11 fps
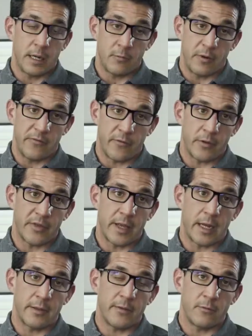and we found
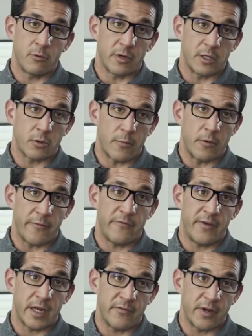that green crab were
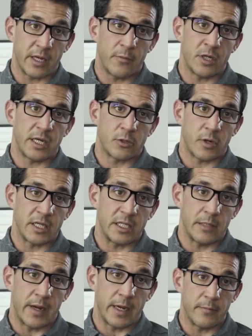very, very much
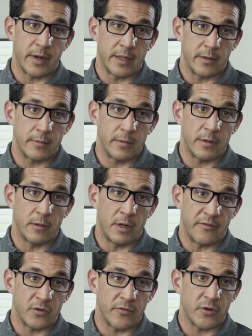attracted by the
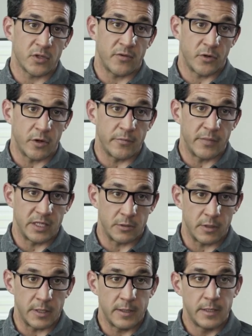leftovers of cod,
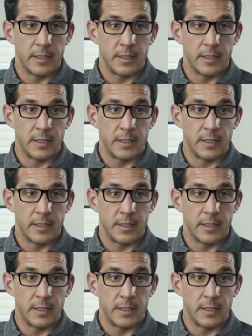basically.